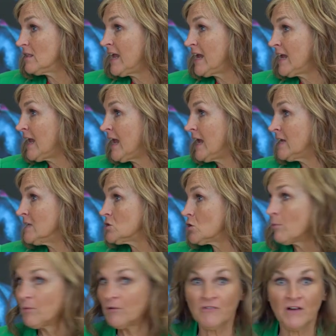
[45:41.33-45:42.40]
laying hands or
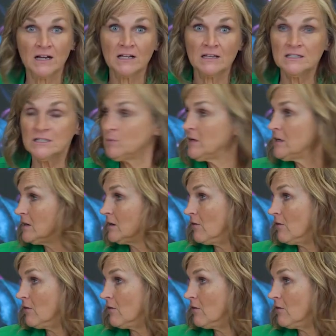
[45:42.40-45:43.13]
prophetically speaking